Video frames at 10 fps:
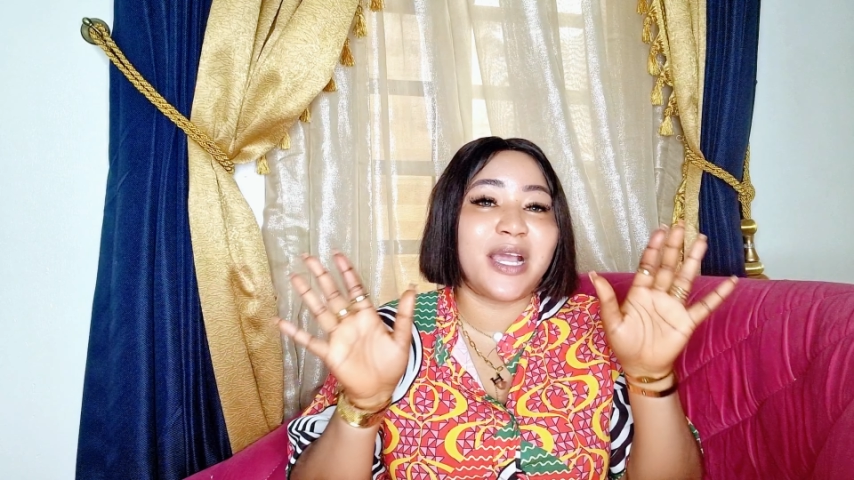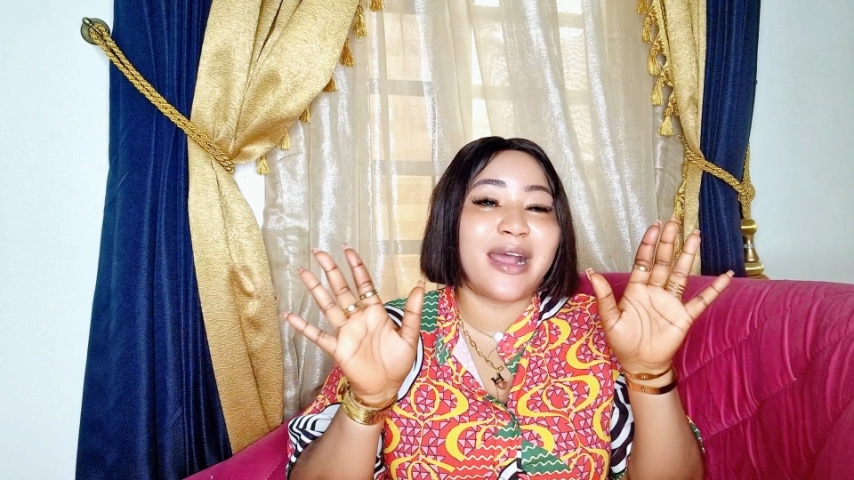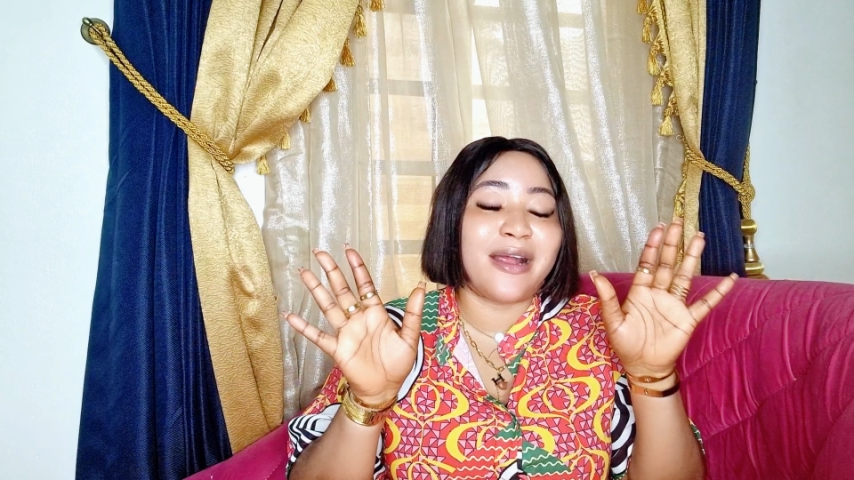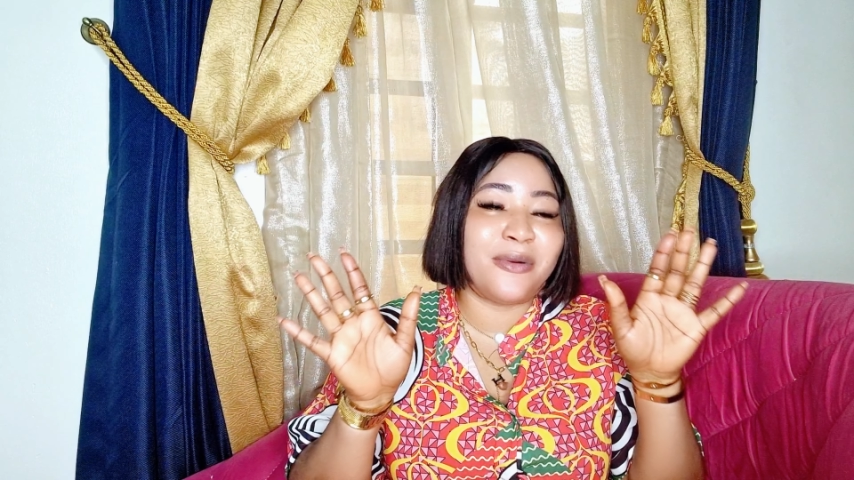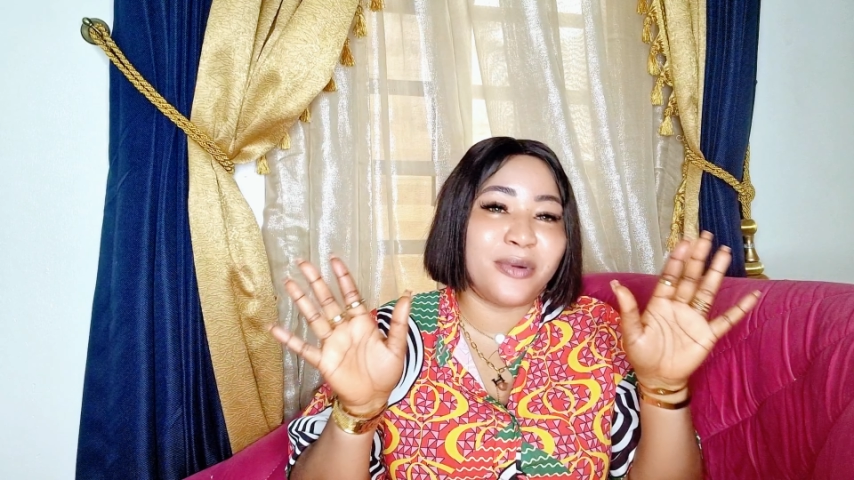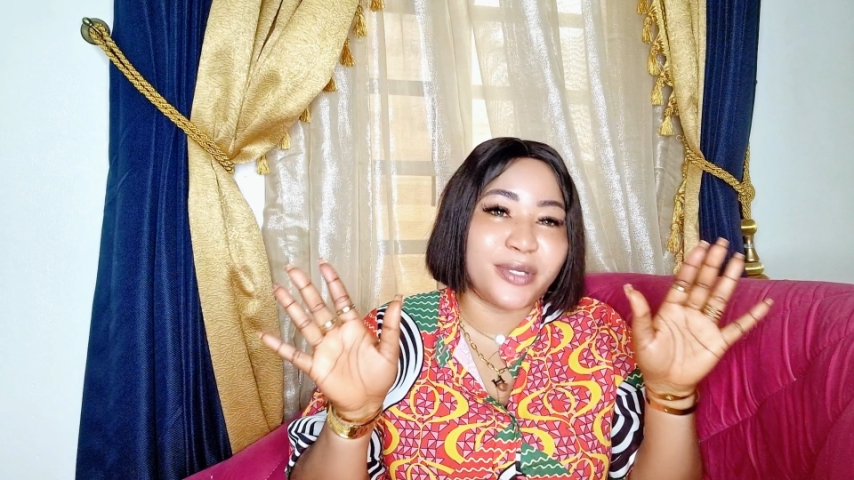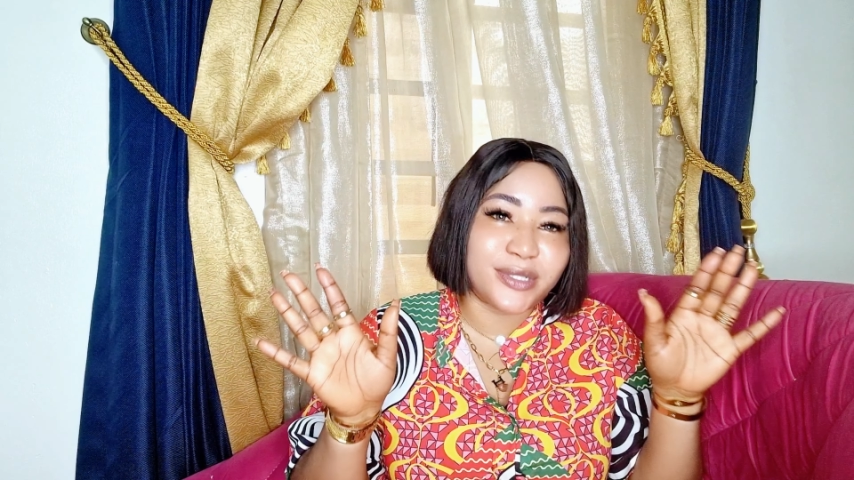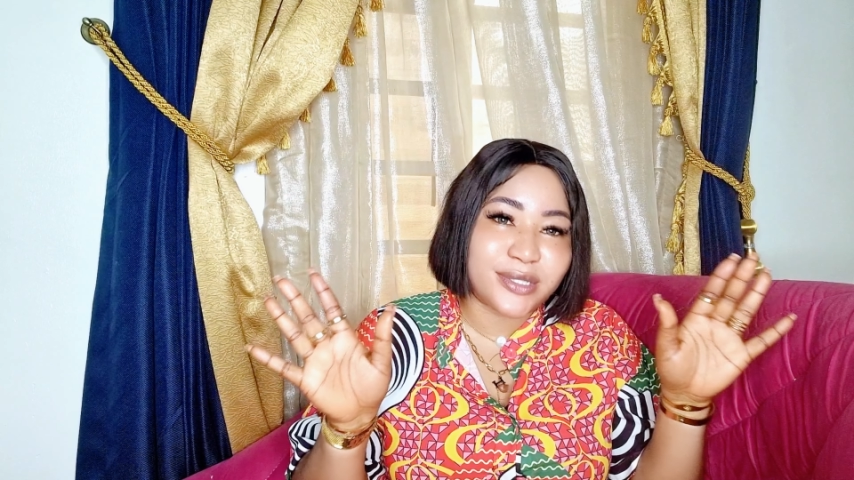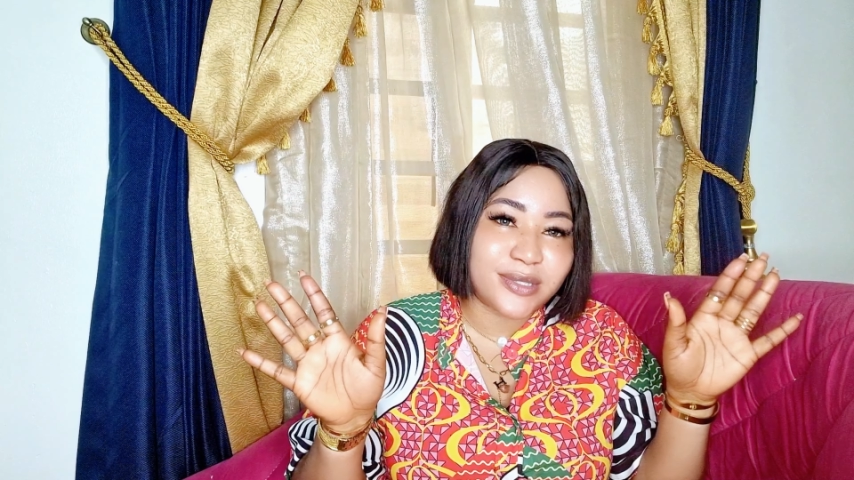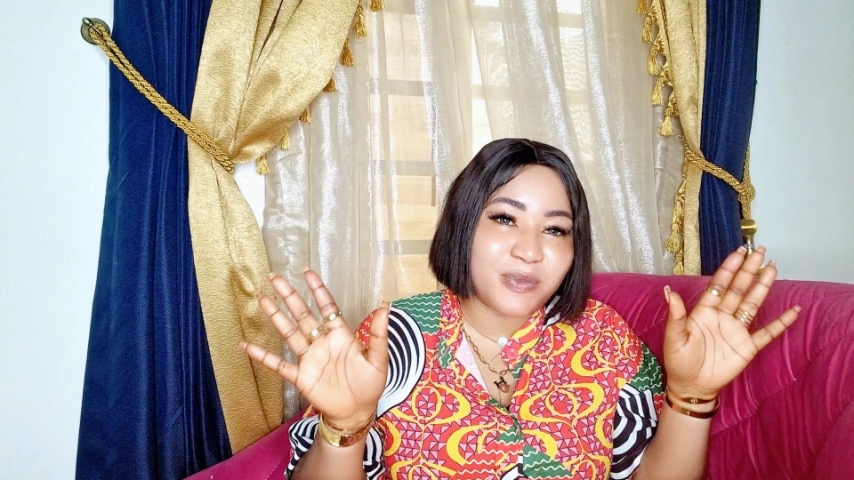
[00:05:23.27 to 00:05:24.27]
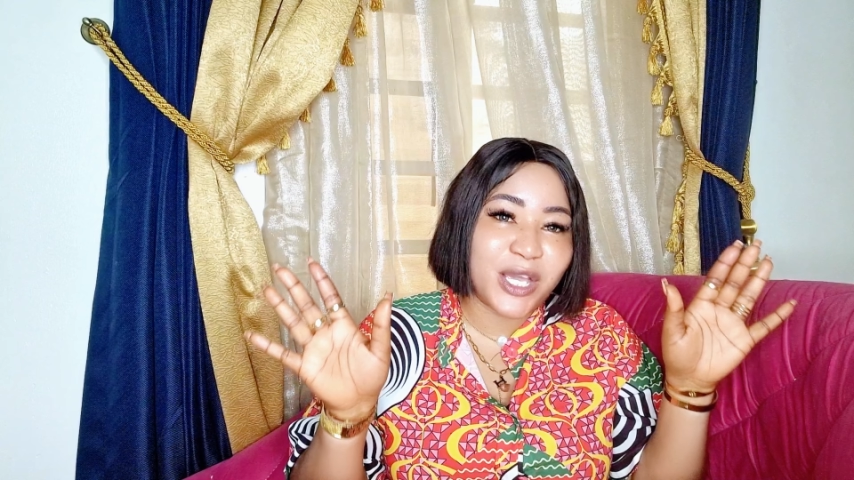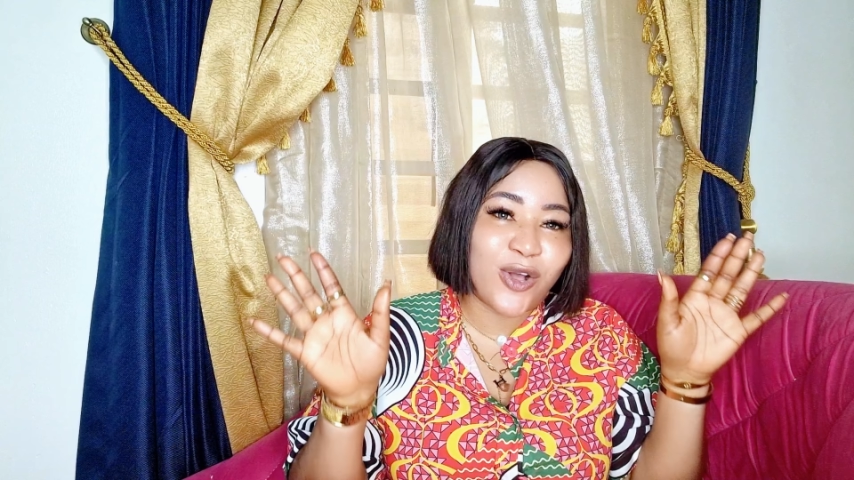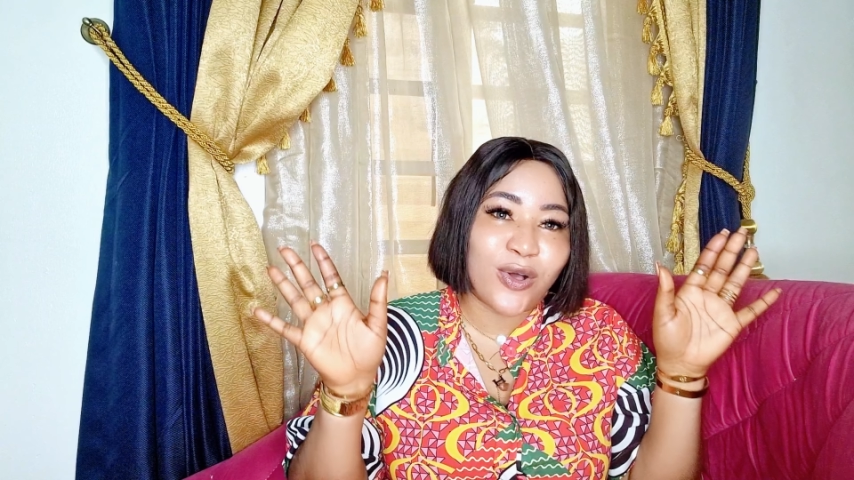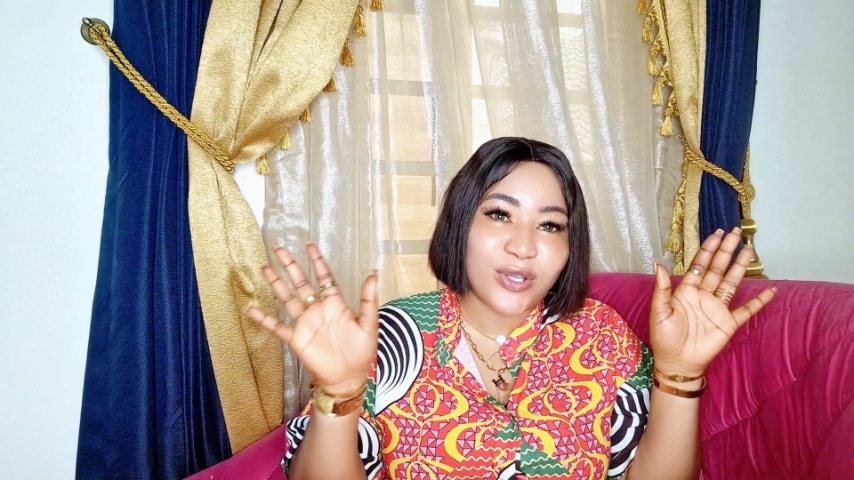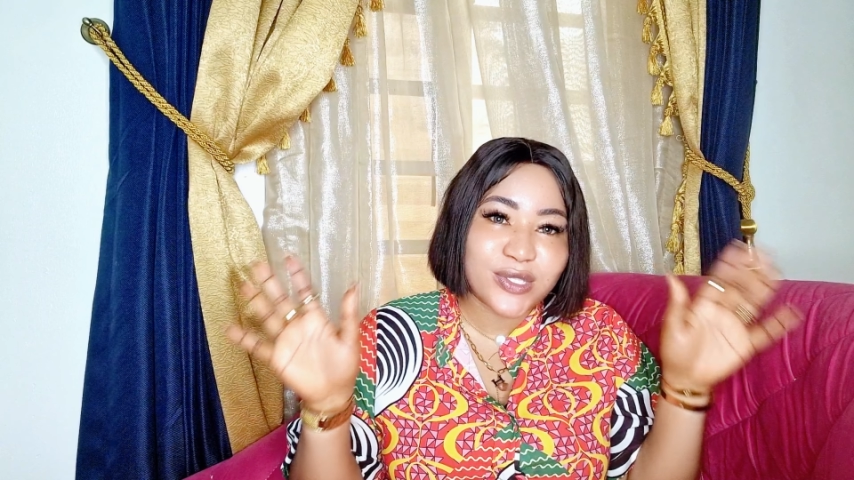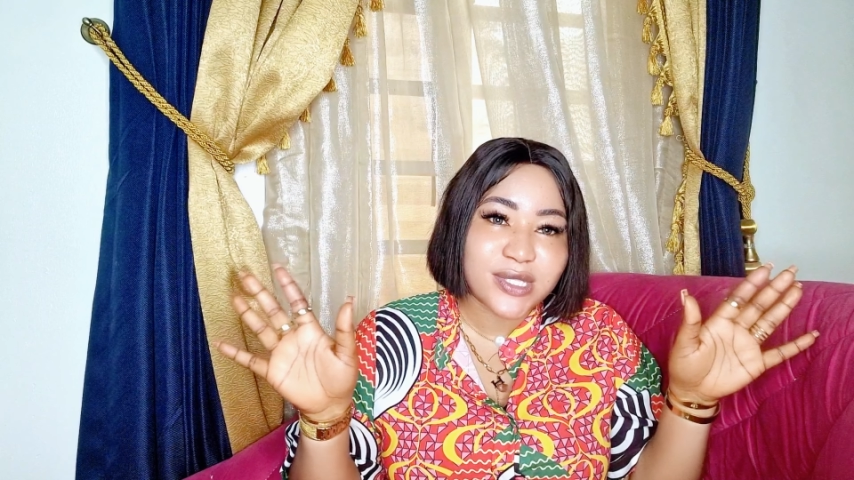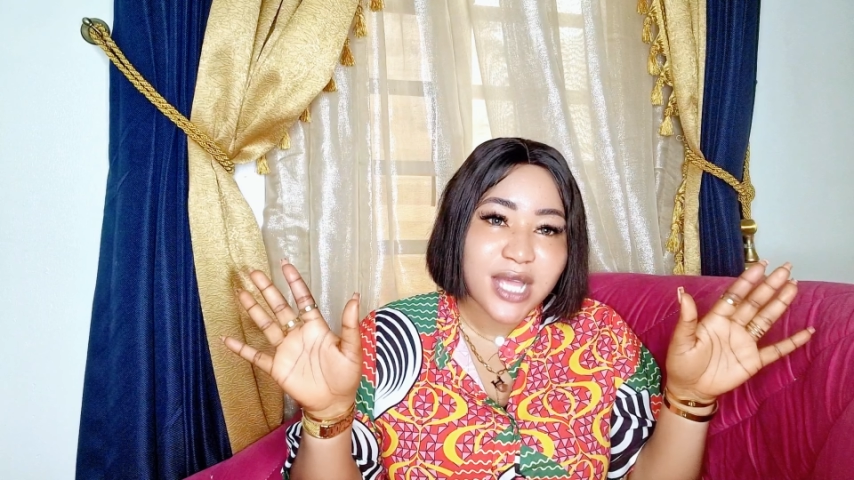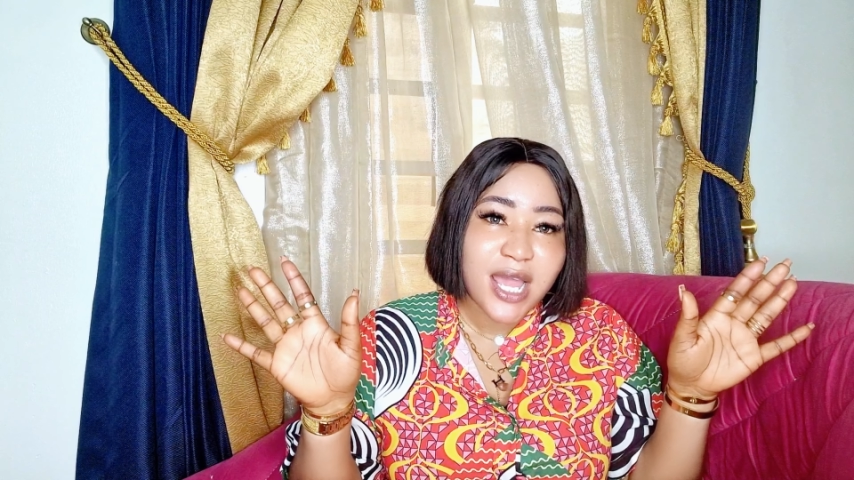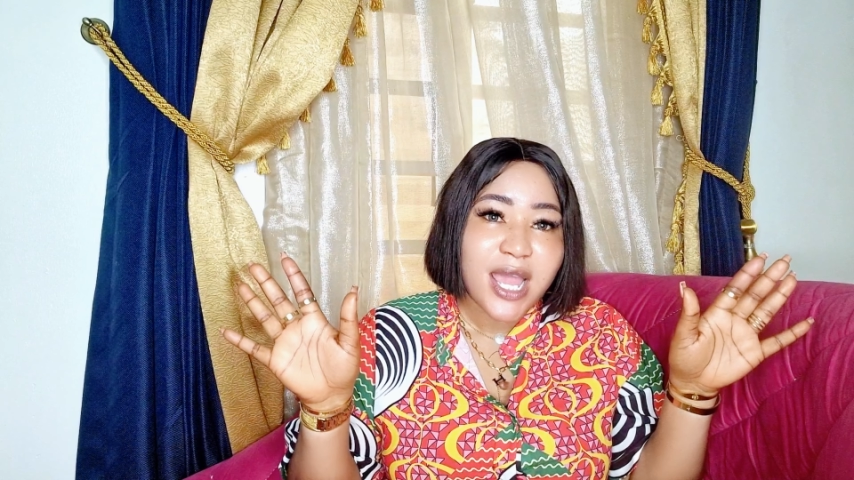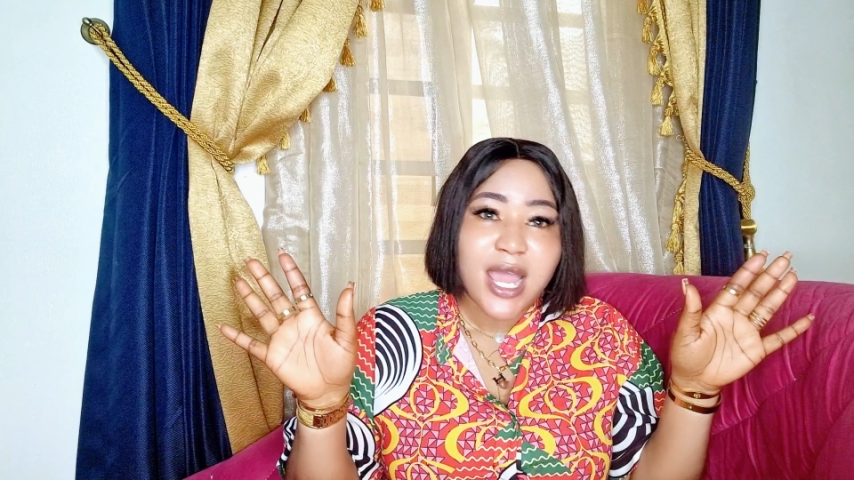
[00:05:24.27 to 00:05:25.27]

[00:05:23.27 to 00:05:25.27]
with carrots because